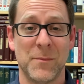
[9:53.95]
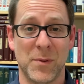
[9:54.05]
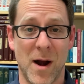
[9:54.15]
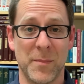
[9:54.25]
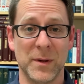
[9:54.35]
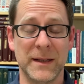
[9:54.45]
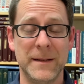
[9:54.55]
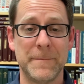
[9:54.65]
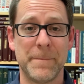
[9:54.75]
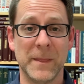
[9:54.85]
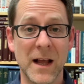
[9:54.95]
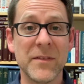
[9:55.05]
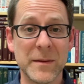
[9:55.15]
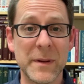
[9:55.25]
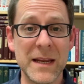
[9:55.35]
properly,
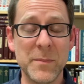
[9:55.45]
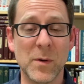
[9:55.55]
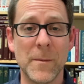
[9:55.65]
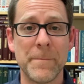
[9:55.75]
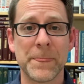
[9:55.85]
loving people,